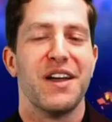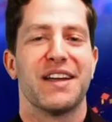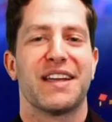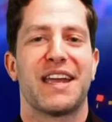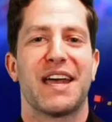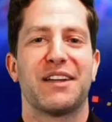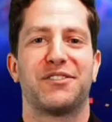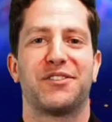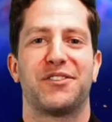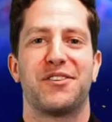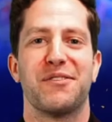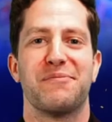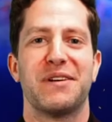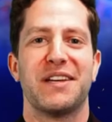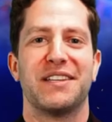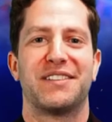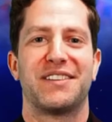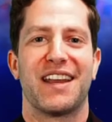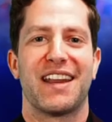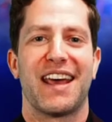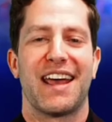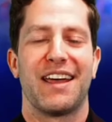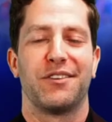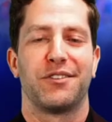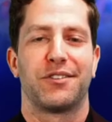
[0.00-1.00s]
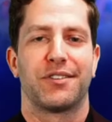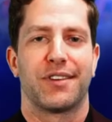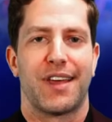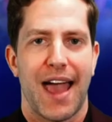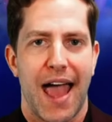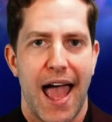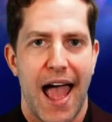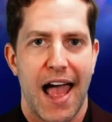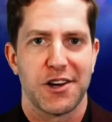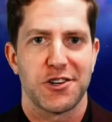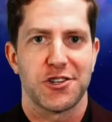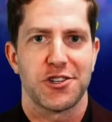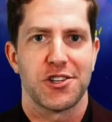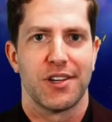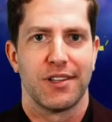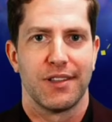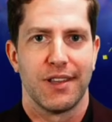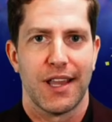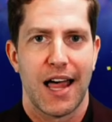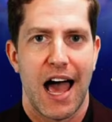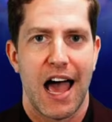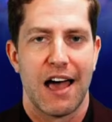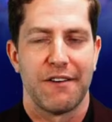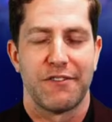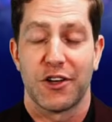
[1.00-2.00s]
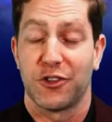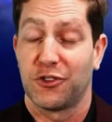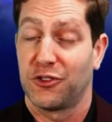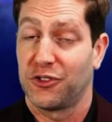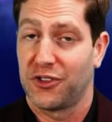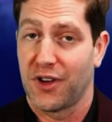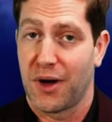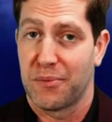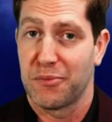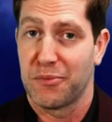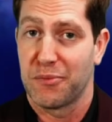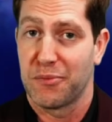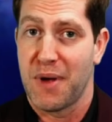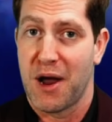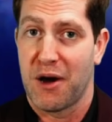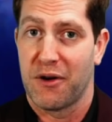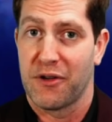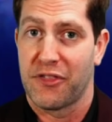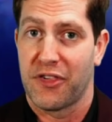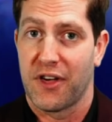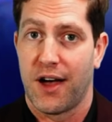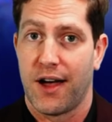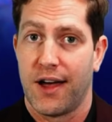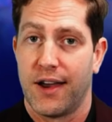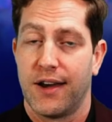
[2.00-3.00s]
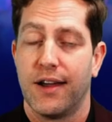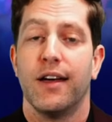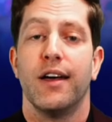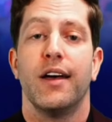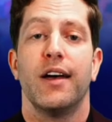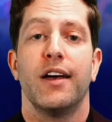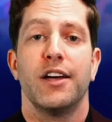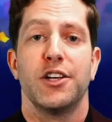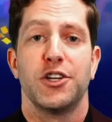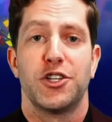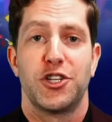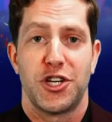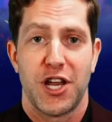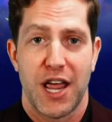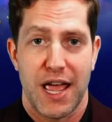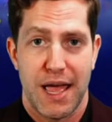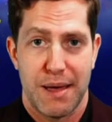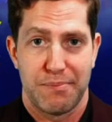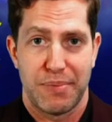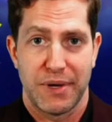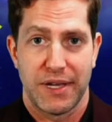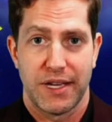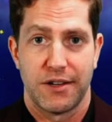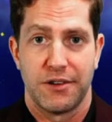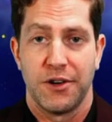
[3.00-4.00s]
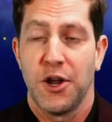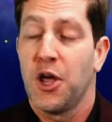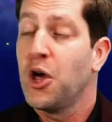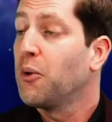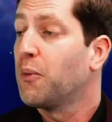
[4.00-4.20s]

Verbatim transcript: gets to be today's Cash Live Summer Marathon champion.